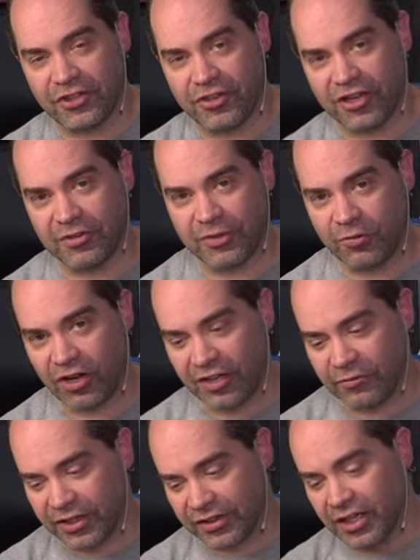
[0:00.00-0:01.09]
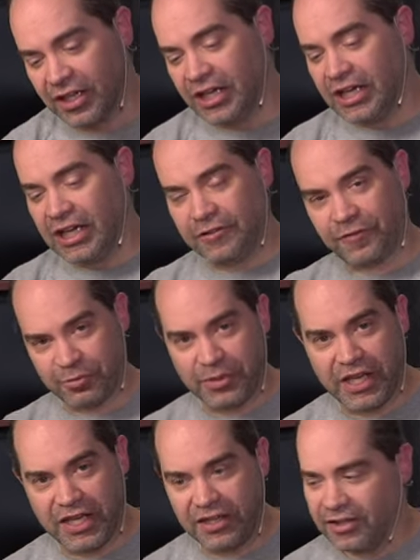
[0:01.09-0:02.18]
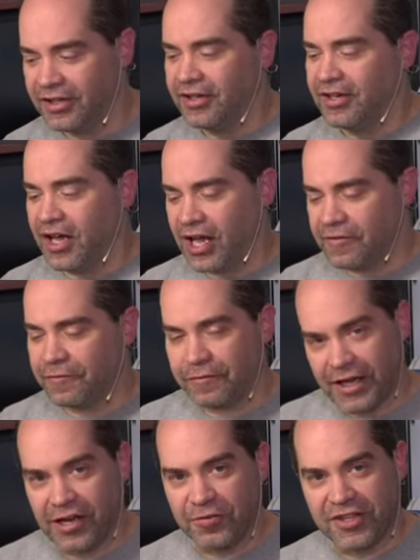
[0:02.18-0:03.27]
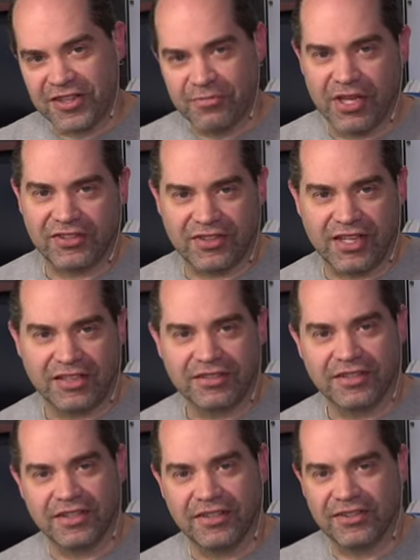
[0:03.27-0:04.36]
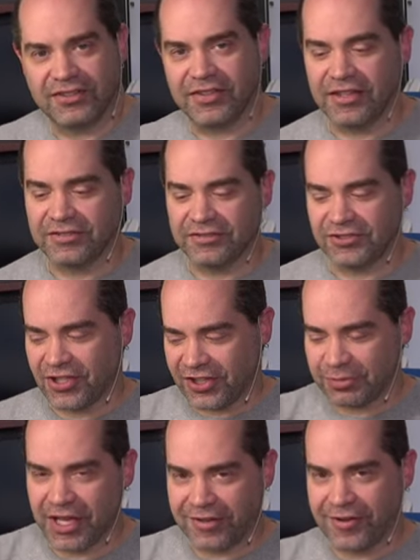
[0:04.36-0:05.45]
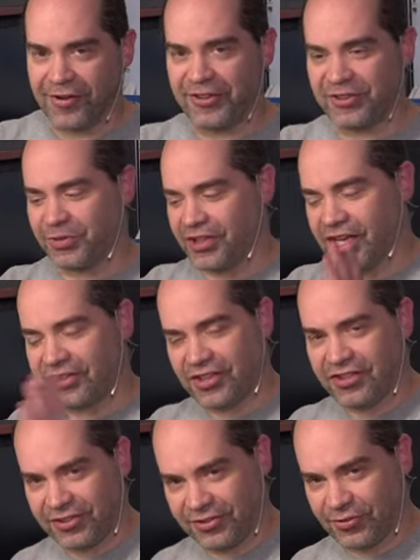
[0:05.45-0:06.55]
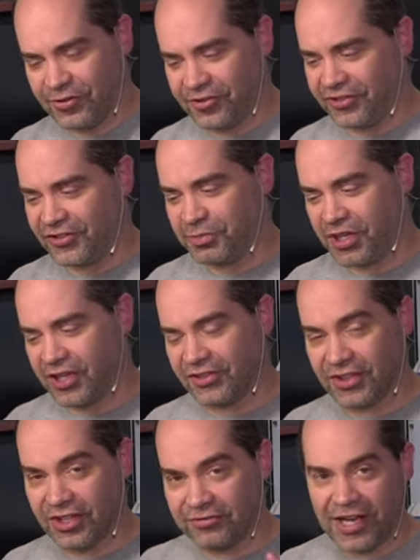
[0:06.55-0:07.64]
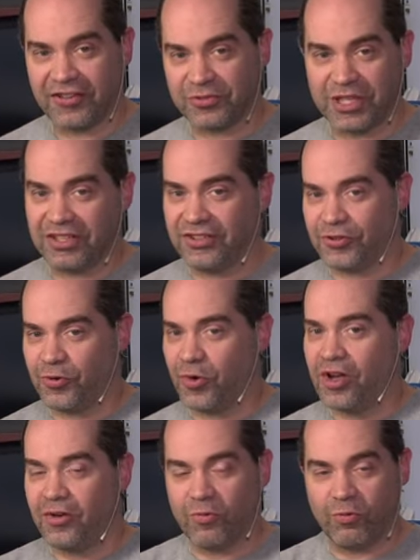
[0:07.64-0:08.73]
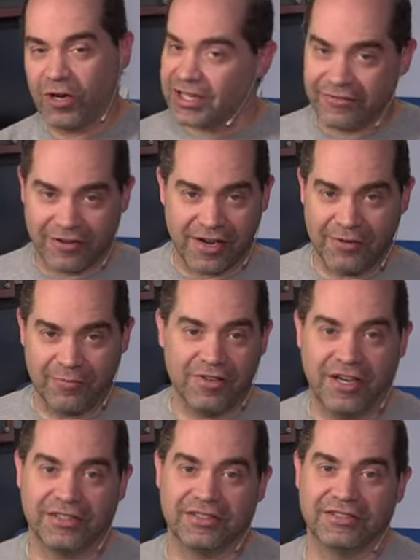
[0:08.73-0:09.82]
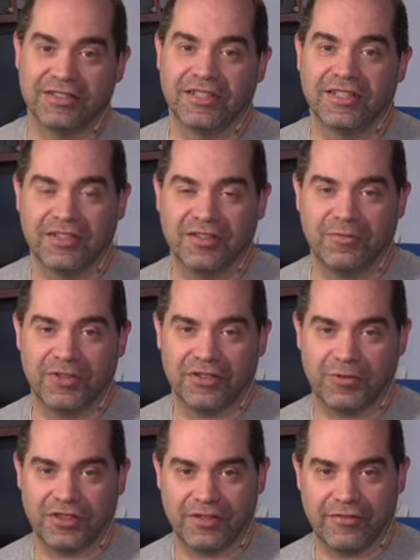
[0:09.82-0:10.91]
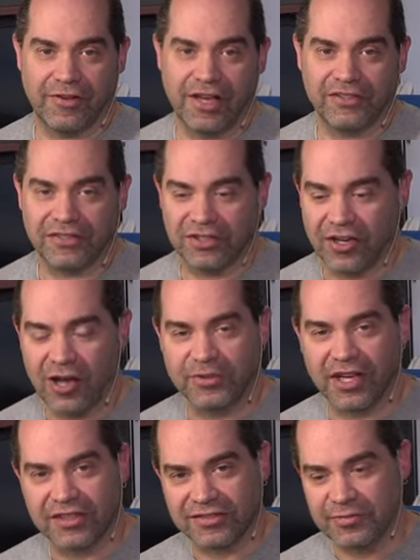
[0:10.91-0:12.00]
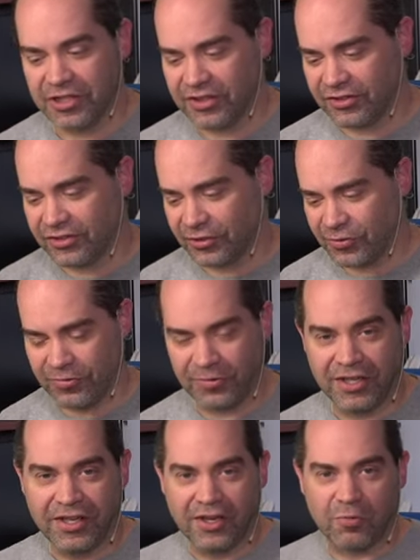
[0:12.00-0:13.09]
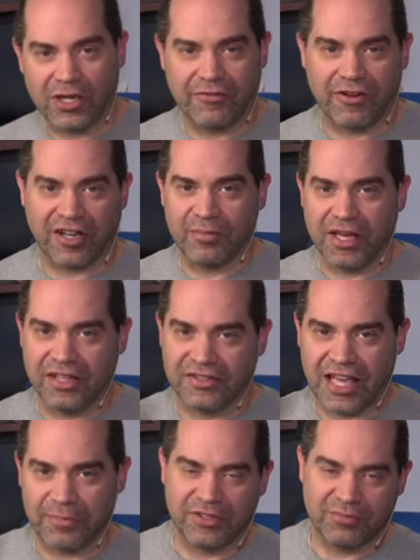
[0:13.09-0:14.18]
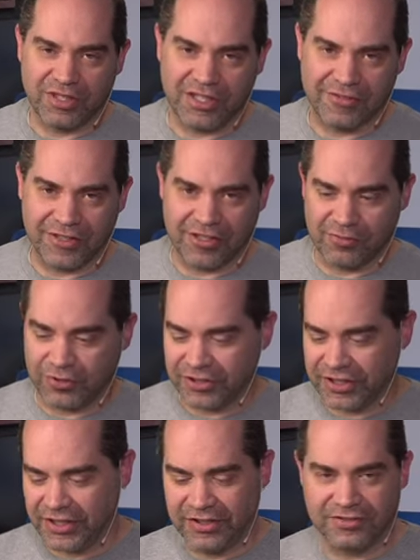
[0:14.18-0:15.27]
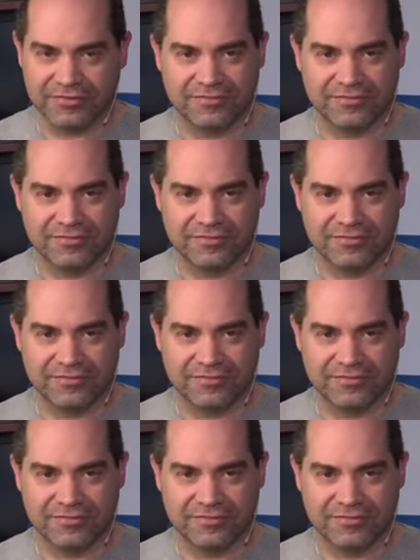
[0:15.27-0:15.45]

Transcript: that you're going to be working with. And for me, I've found that the best thing is JustMacros with X-Keys controllers, because it allows me to do whatever I want uh, with with the device. You know, I'm not limited to whatever commands happen to be available in